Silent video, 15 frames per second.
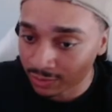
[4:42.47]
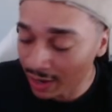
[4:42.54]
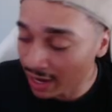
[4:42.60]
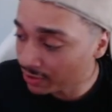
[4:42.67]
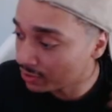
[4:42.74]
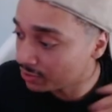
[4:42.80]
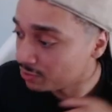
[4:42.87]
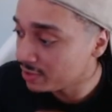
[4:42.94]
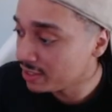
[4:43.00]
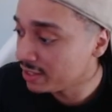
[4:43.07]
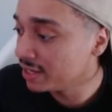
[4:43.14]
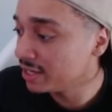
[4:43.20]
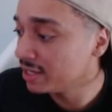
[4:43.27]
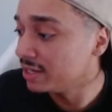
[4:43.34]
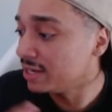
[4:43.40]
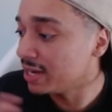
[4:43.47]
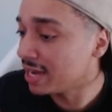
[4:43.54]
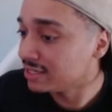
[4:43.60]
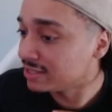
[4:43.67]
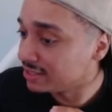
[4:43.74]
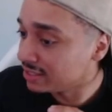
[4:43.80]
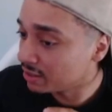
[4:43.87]
Rather, we get a
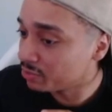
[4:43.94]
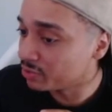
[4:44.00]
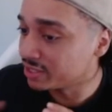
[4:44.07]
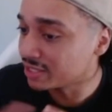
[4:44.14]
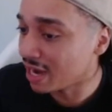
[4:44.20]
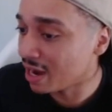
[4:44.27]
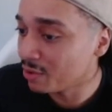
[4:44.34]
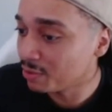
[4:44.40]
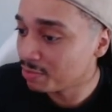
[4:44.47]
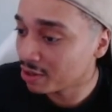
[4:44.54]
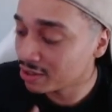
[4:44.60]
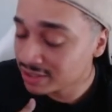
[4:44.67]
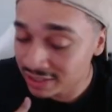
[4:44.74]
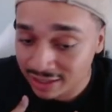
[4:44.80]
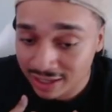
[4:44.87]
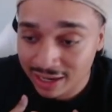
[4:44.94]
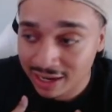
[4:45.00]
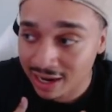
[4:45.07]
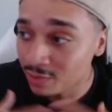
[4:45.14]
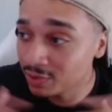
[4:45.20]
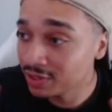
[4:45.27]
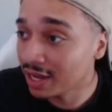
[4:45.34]
nice dip, which I would personally like.
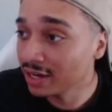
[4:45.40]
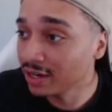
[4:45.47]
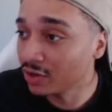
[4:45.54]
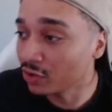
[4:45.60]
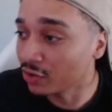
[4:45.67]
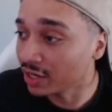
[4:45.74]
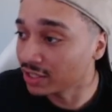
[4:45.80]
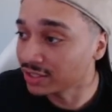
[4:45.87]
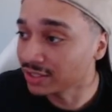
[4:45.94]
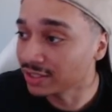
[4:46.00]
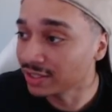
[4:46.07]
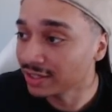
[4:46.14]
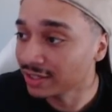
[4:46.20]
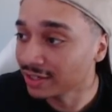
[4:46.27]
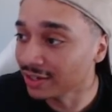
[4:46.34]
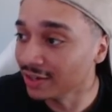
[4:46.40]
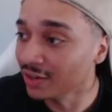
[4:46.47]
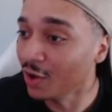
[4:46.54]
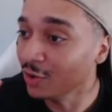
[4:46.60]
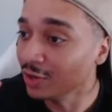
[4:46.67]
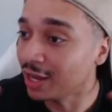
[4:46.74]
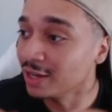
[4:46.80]
I would like a correction.
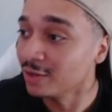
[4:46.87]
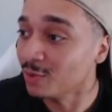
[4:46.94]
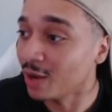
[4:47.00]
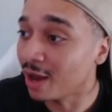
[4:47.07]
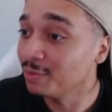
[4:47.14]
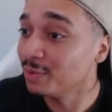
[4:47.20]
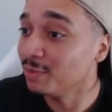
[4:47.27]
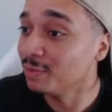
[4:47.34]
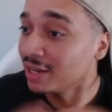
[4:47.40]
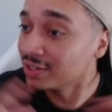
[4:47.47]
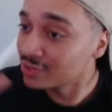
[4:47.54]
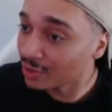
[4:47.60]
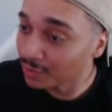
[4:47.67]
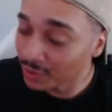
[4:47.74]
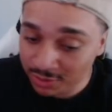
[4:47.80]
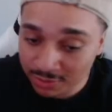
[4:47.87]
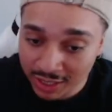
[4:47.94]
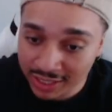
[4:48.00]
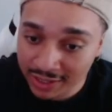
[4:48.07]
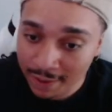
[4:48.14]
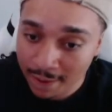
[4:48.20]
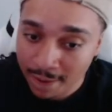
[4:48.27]
I've been making so much
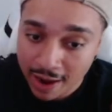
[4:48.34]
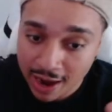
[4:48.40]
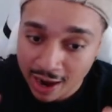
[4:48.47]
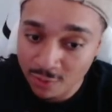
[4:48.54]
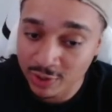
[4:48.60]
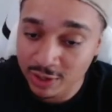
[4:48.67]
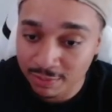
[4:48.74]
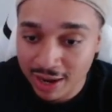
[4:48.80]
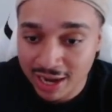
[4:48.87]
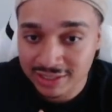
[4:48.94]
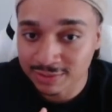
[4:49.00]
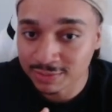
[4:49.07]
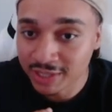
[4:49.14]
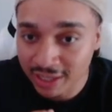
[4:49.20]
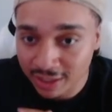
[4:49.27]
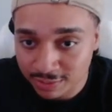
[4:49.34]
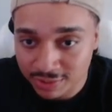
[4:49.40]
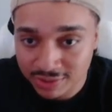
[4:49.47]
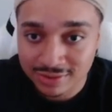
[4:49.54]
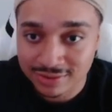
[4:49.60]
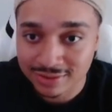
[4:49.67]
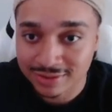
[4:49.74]
money. I want to buy some
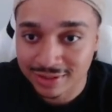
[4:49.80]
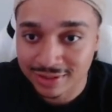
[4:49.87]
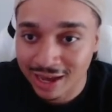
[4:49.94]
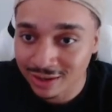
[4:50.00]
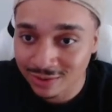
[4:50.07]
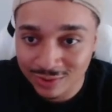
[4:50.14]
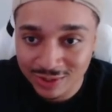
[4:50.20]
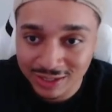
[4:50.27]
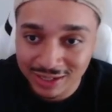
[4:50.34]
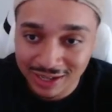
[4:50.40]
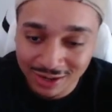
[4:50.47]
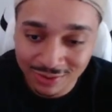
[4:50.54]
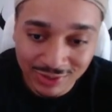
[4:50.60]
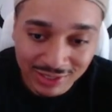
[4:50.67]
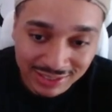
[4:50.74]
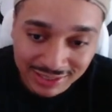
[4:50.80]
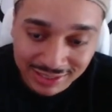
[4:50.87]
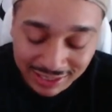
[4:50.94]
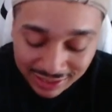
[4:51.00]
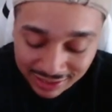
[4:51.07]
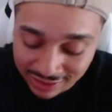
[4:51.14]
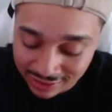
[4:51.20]
dips. I don't want to
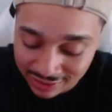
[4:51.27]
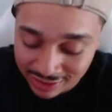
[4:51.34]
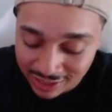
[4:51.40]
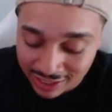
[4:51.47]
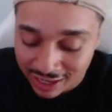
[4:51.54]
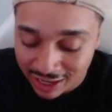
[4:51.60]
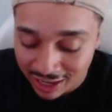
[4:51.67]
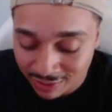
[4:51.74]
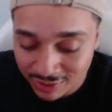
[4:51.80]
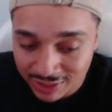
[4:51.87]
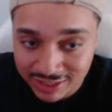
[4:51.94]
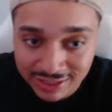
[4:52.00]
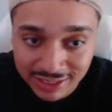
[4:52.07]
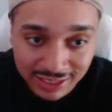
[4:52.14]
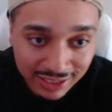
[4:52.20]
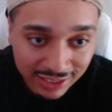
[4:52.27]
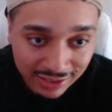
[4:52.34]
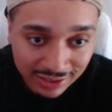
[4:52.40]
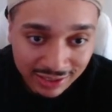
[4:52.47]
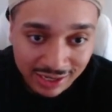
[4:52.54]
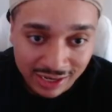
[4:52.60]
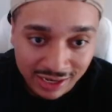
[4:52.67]
sit in here. I don't want to sit in
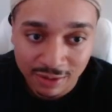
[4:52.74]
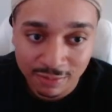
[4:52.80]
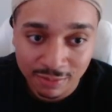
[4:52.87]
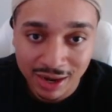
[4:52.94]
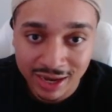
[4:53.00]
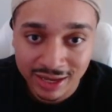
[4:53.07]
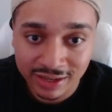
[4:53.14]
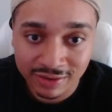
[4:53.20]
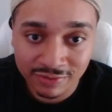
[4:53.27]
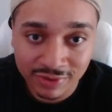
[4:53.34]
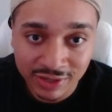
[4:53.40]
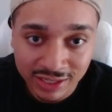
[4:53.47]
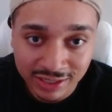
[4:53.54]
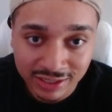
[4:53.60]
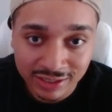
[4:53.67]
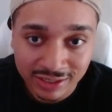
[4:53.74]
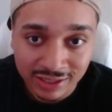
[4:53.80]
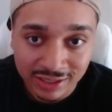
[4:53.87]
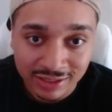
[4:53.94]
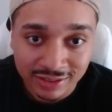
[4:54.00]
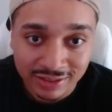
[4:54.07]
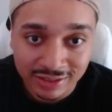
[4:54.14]
here and buy Nvidia
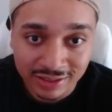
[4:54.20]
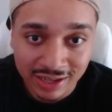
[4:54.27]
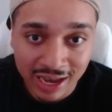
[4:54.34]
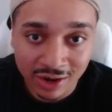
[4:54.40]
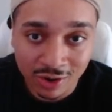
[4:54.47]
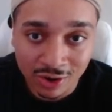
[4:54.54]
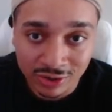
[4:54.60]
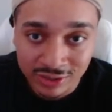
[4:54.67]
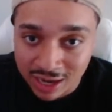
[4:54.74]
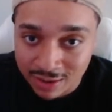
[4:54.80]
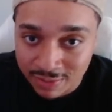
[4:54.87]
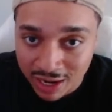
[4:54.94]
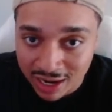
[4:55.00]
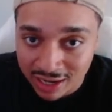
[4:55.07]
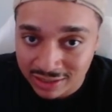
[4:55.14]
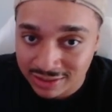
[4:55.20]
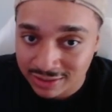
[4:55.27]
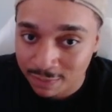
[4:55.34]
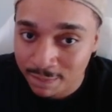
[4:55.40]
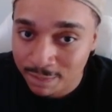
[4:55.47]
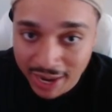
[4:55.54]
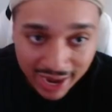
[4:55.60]
at all-time highs.
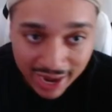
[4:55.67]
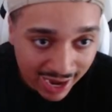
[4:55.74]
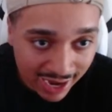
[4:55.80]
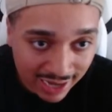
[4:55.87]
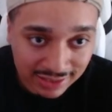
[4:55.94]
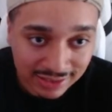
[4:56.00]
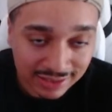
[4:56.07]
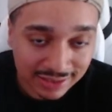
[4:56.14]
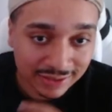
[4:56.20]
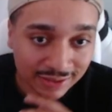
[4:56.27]
Pass.